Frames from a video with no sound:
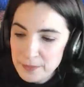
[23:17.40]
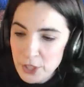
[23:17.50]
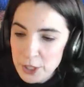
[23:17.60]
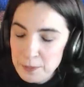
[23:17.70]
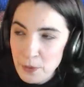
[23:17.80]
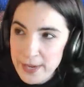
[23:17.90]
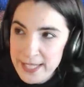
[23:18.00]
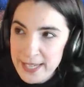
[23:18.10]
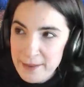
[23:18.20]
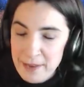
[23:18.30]
just
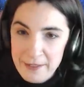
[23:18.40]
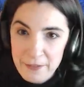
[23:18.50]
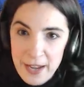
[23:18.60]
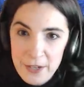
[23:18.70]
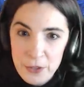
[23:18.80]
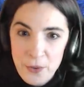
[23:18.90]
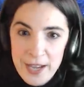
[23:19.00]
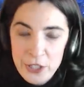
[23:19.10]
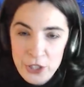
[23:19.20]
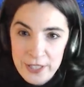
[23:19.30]
pointed at my final
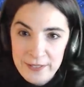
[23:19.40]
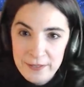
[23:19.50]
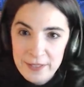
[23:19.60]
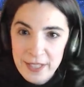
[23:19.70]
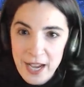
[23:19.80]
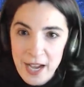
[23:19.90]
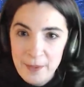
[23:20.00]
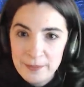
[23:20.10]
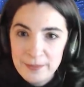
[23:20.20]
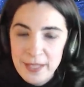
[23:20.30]
question
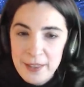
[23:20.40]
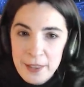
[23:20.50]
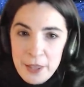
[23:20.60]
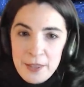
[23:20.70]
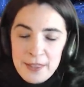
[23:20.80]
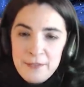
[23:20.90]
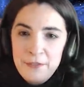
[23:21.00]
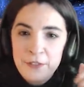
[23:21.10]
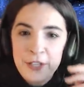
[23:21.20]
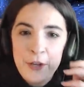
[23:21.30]
um,
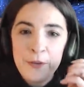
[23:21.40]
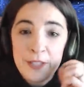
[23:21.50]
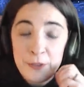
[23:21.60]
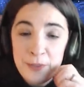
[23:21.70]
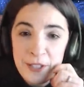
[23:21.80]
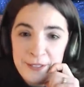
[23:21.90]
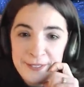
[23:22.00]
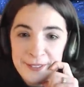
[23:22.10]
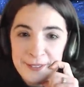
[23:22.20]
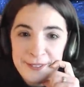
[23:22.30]
for you because we're,
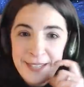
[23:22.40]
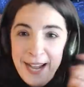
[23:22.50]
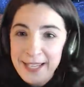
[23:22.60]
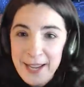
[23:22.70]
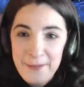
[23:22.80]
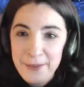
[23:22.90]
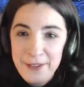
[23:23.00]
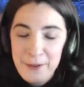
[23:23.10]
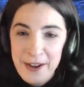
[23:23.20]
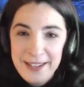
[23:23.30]
I can't
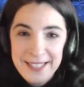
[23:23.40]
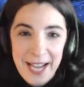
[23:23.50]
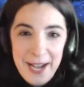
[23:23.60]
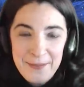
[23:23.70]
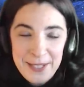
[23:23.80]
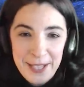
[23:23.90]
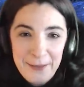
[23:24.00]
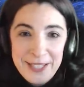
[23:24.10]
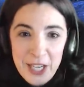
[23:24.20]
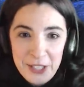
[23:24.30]
believe Moving we're out of time. It's
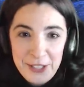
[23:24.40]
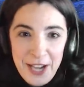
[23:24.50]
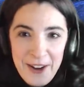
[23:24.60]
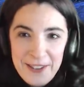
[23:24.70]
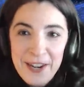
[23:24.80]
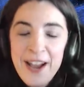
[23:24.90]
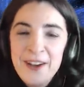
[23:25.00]
like we just started.